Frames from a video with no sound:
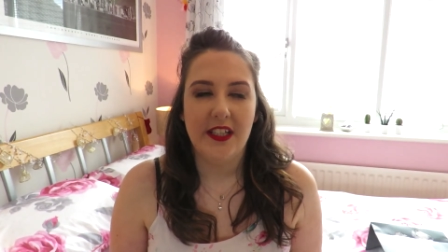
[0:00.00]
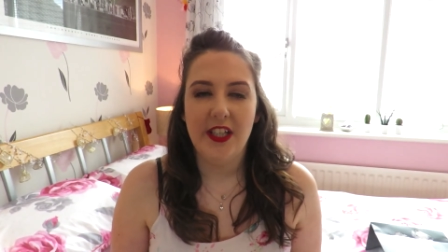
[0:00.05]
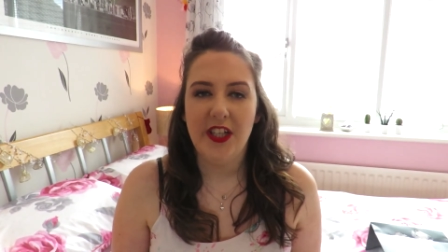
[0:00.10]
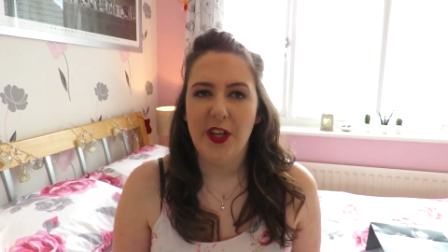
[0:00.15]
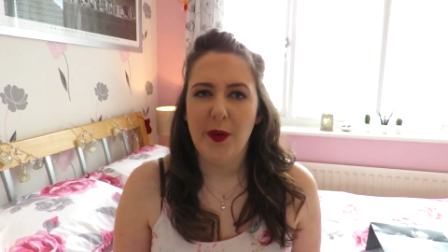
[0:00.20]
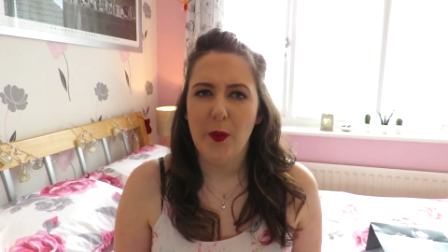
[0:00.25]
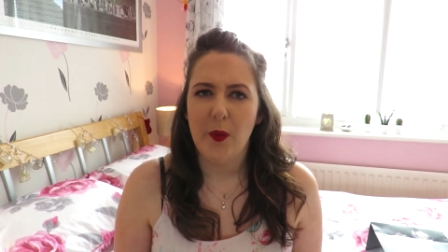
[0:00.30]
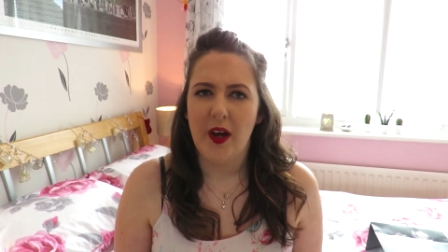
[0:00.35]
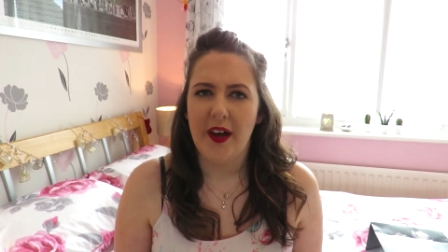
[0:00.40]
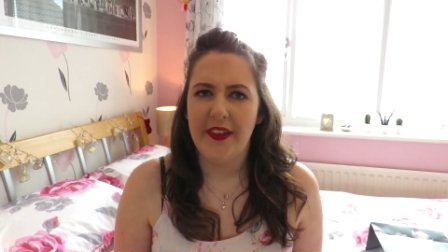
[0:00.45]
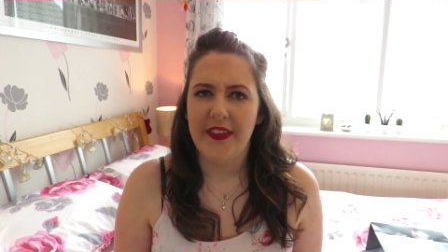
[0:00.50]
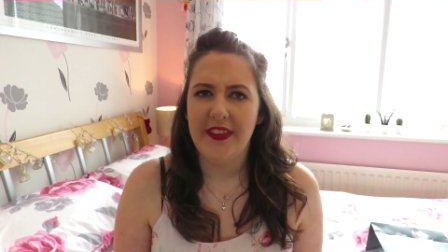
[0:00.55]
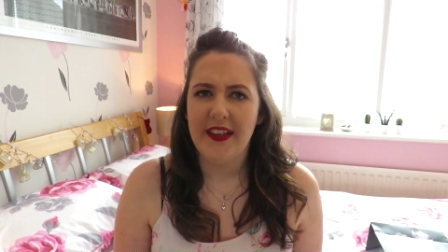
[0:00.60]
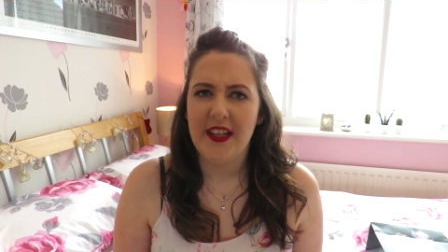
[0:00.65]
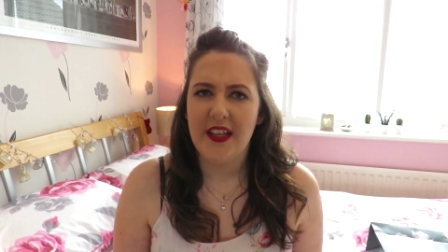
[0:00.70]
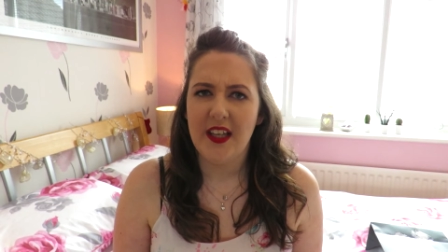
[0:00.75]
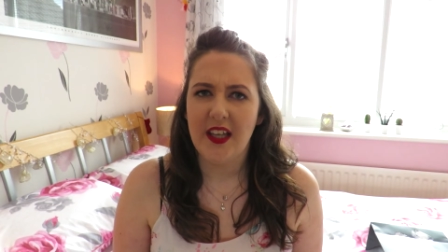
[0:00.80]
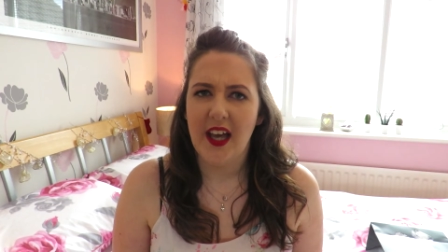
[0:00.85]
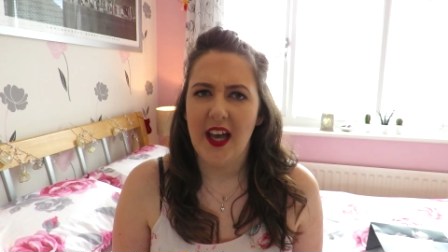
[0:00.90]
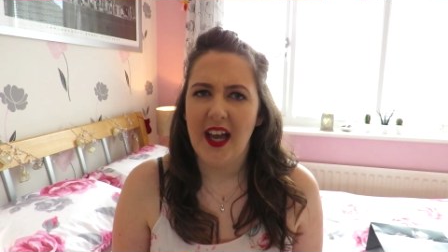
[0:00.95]
and you know what, I
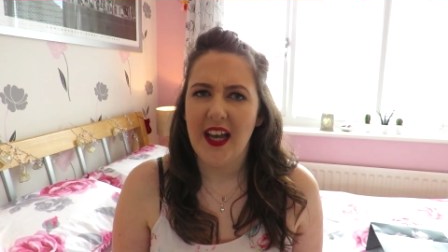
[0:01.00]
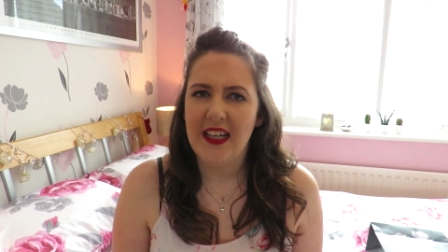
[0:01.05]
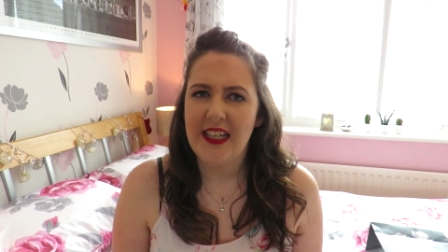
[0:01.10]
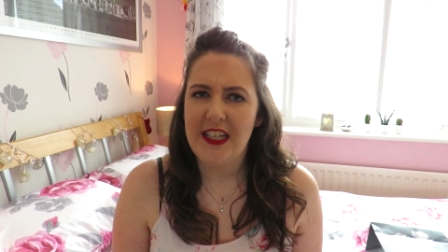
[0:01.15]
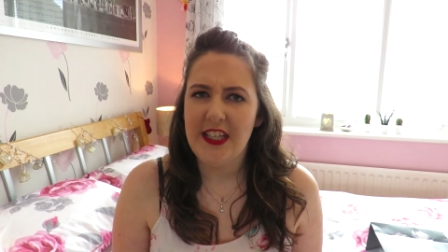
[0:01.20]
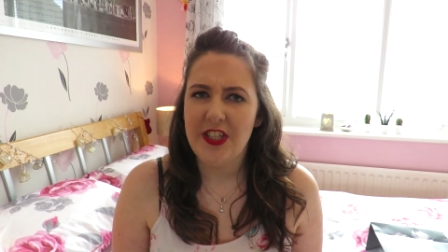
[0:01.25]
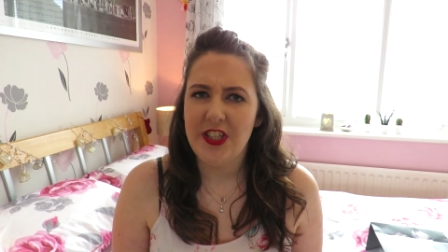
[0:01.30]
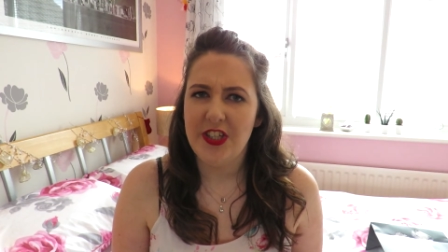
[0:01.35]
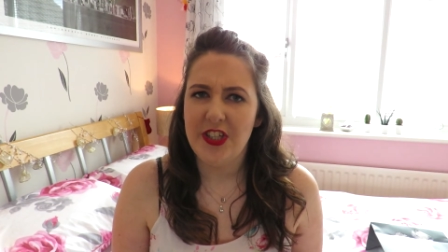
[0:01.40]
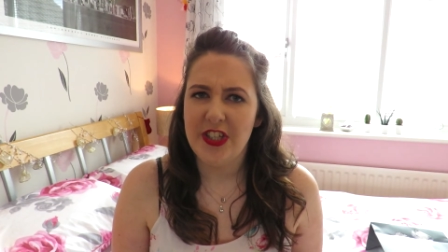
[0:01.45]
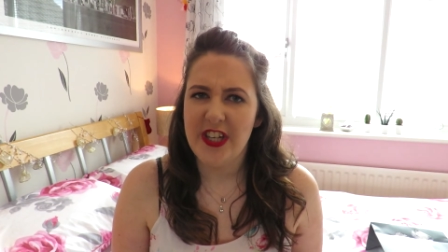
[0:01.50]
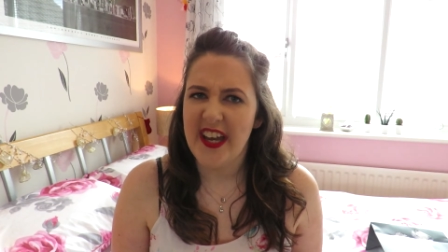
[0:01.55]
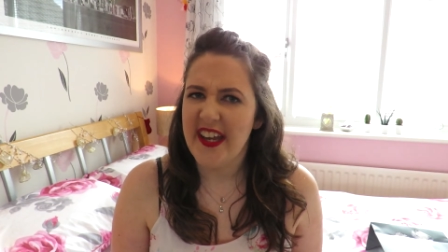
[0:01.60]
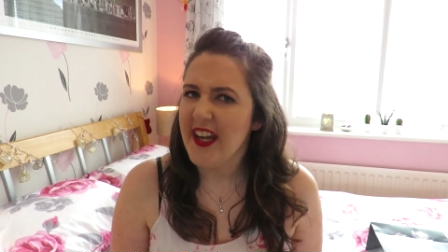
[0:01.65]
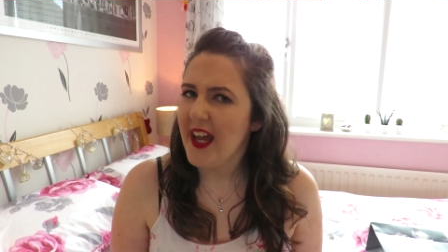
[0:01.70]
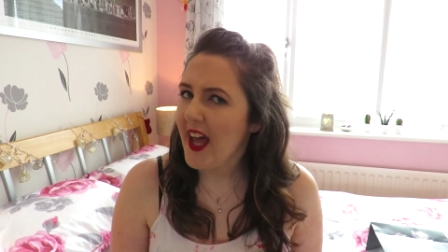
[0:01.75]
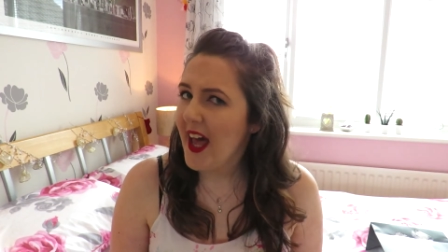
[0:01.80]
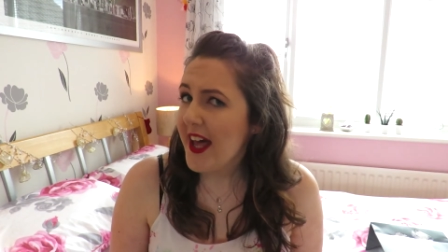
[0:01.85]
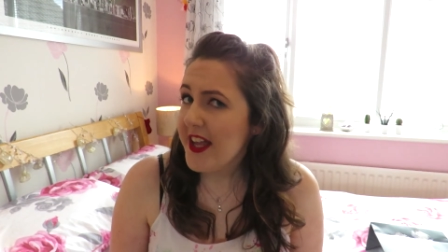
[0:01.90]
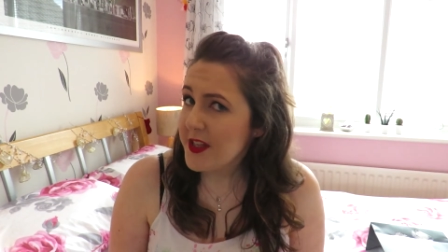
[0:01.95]
think Kylie
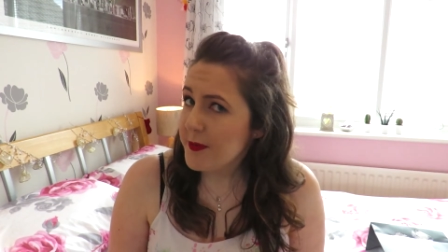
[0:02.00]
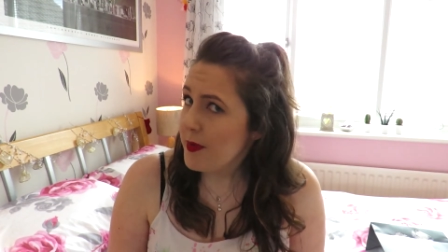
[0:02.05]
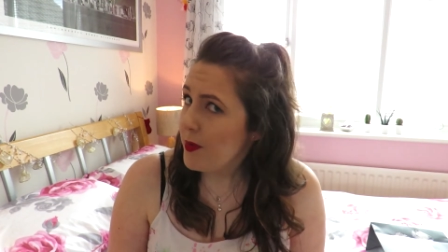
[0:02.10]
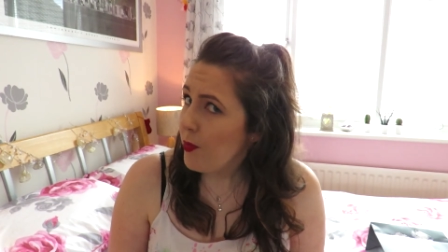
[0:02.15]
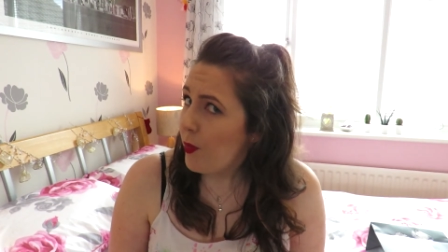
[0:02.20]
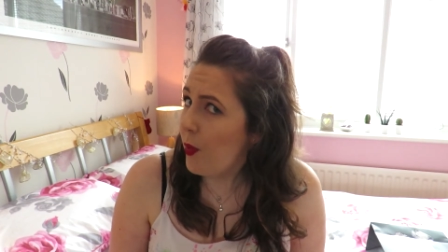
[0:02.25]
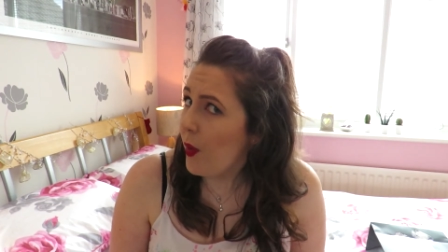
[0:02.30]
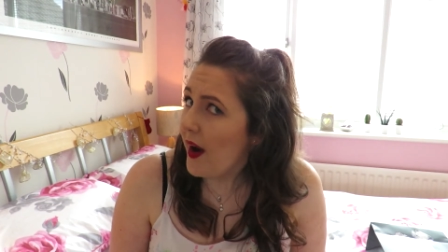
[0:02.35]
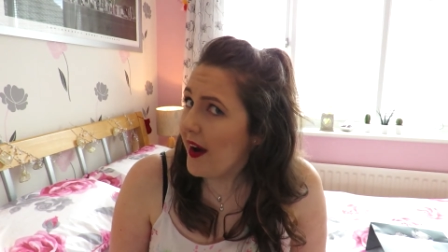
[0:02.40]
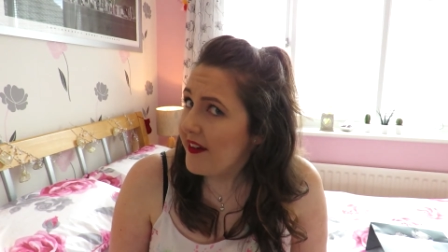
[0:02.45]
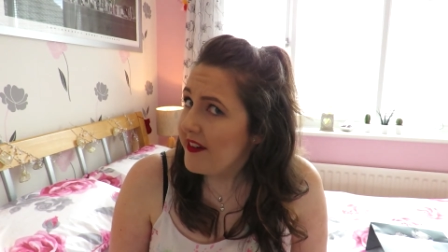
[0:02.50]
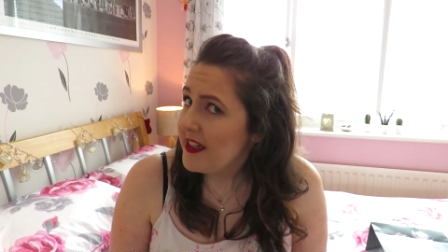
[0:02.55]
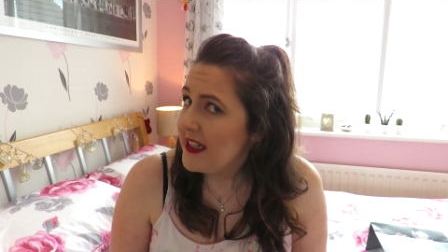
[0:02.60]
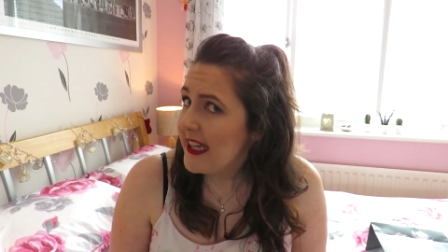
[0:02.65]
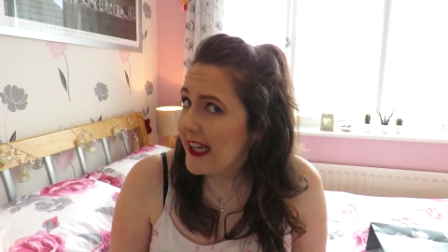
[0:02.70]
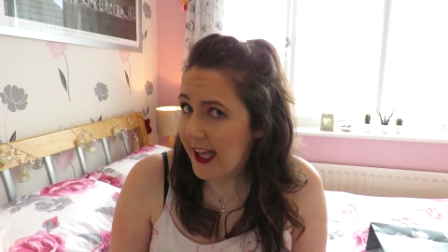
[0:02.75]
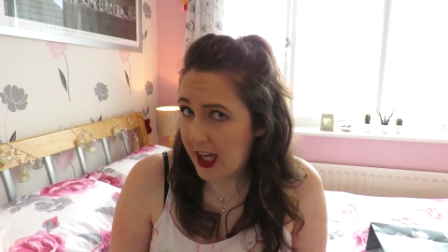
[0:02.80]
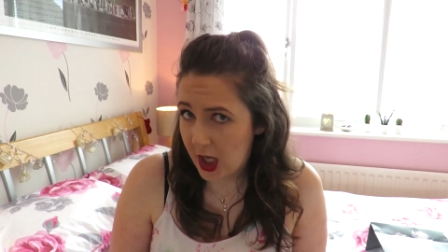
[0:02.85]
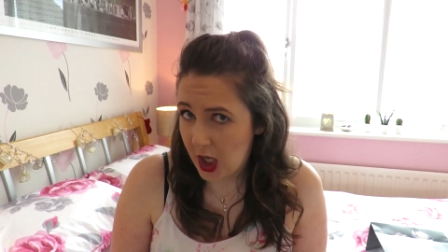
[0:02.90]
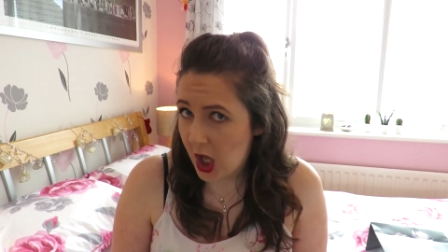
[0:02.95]
Jenner has been wearing
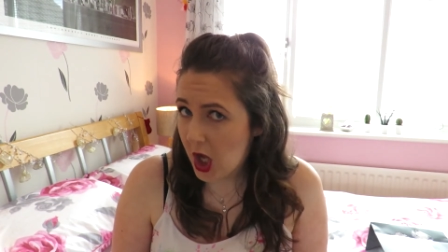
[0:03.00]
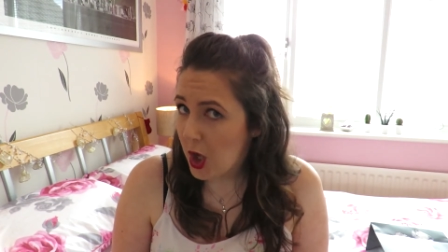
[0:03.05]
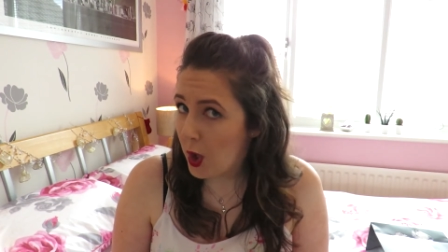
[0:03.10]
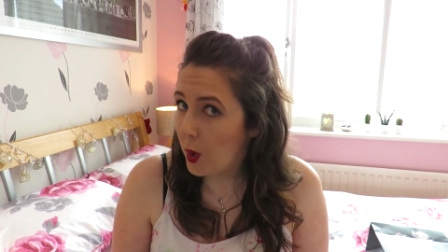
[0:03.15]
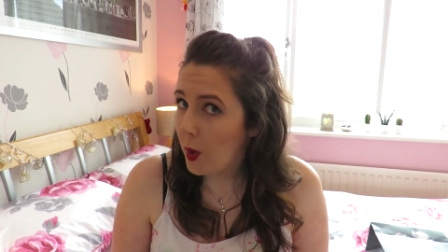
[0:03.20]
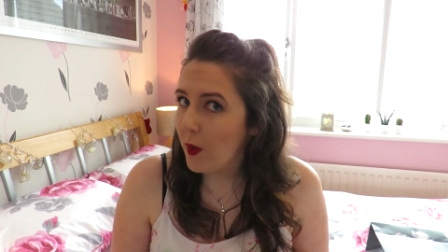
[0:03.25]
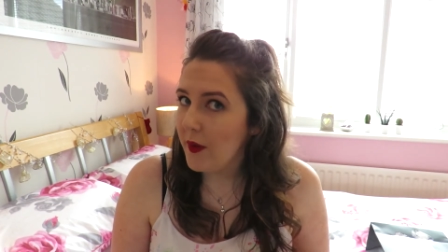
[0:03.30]
it a lot,